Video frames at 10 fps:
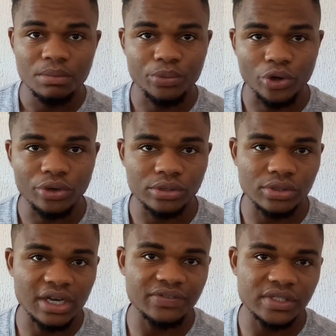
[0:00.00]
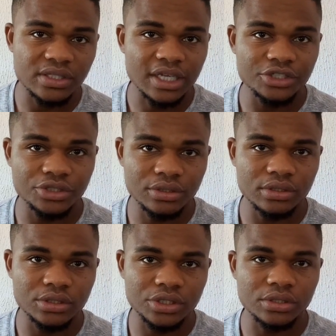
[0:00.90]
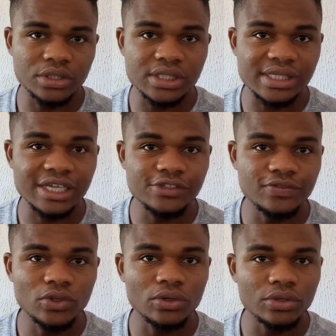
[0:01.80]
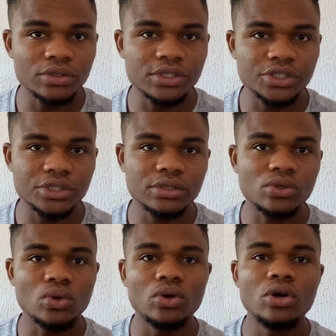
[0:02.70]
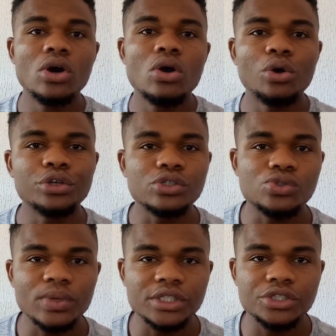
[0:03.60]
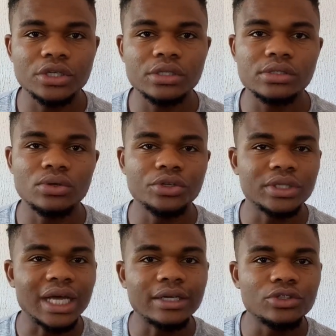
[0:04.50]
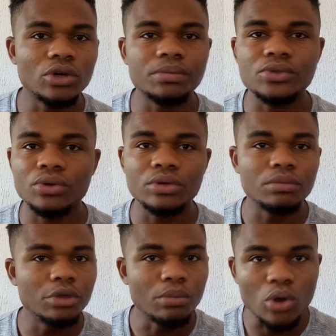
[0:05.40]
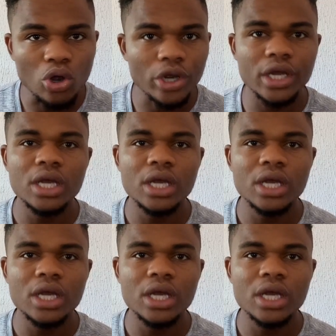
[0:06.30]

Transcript: product, your graphic design shirt, the designs you've done on your t-shirt or on your sweatshirt or your tank tops or on your mug,